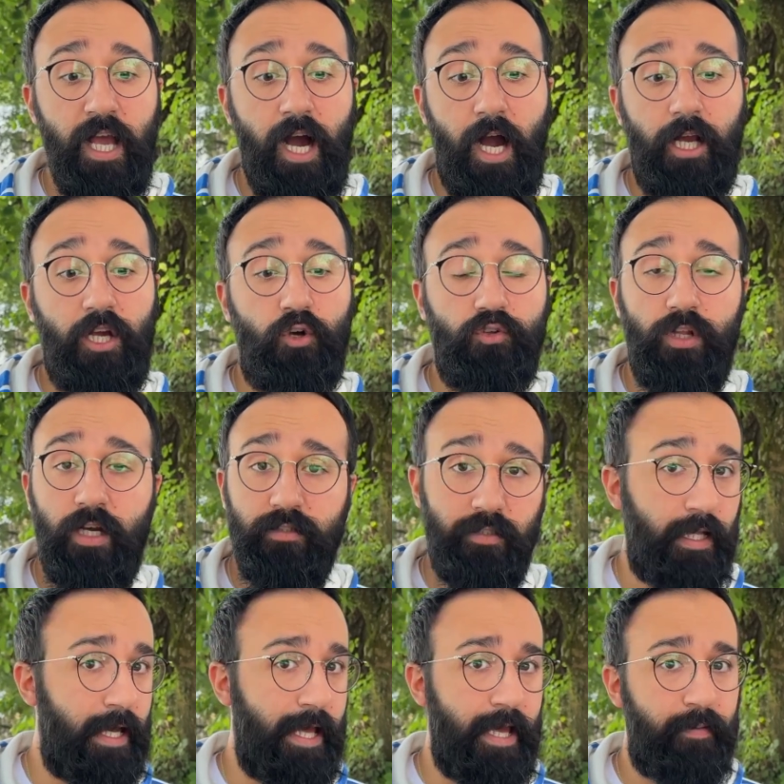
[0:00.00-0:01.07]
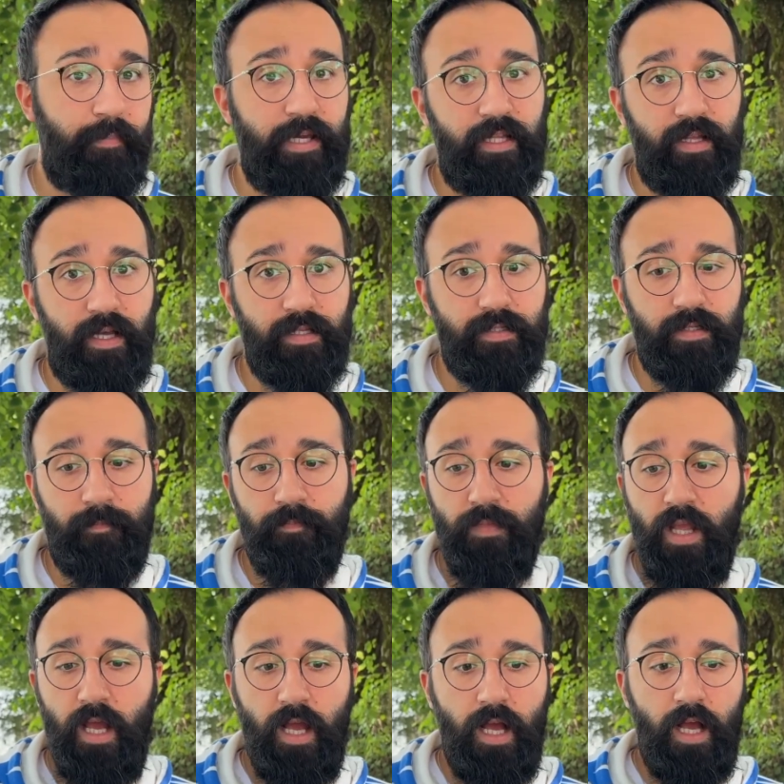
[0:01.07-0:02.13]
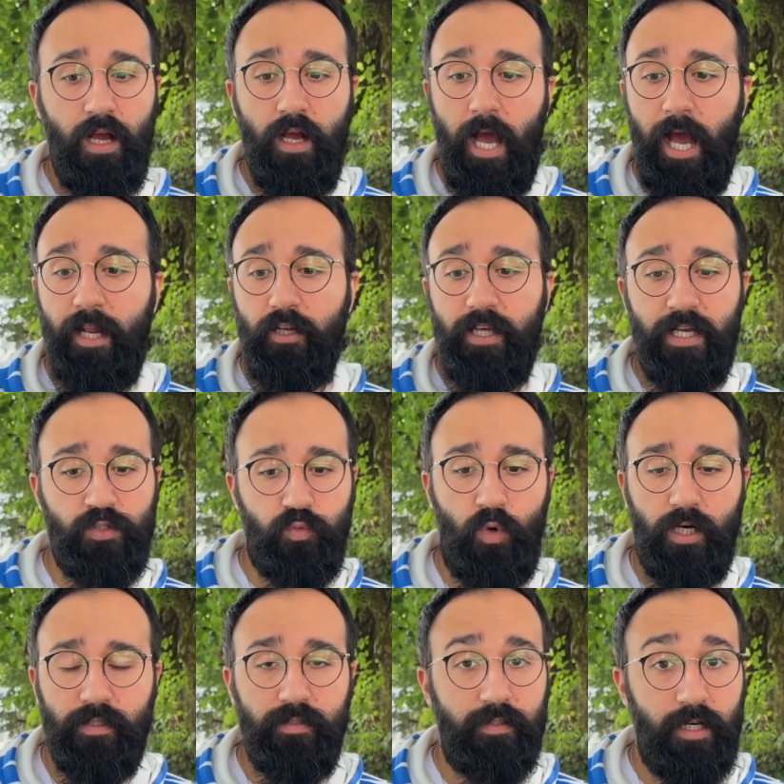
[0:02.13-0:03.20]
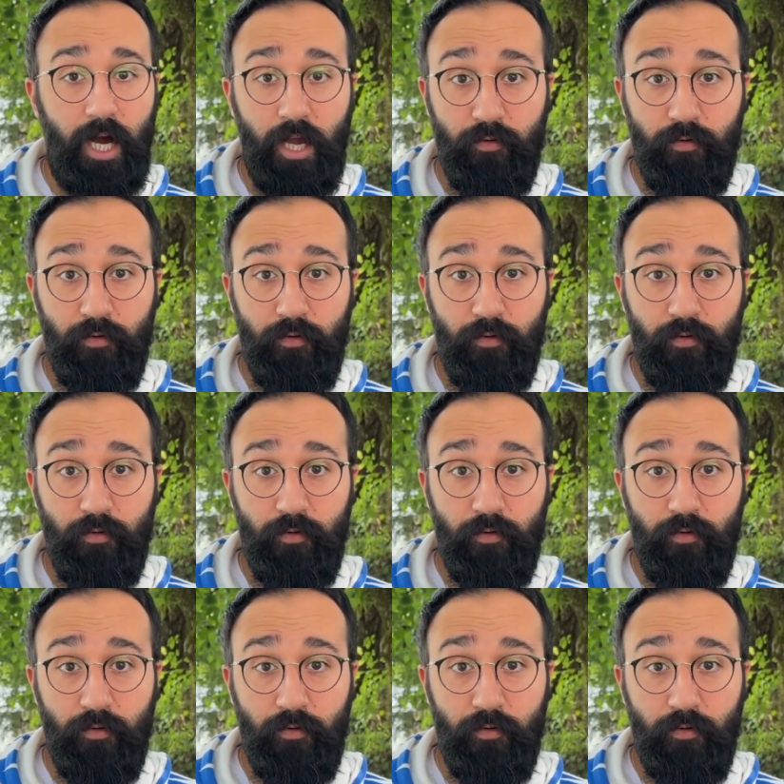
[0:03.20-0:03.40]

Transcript: I conducted an A/B test. And guess what? I